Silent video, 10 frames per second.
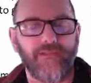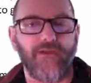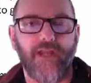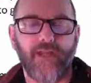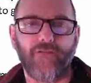
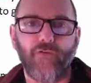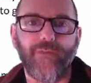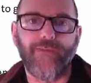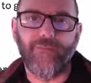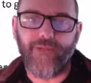So you're kind of
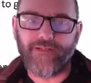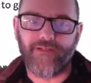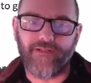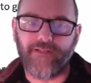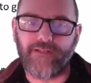grouping them
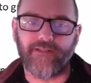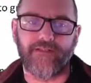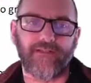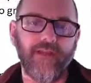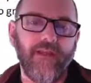based on
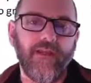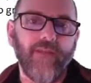distance,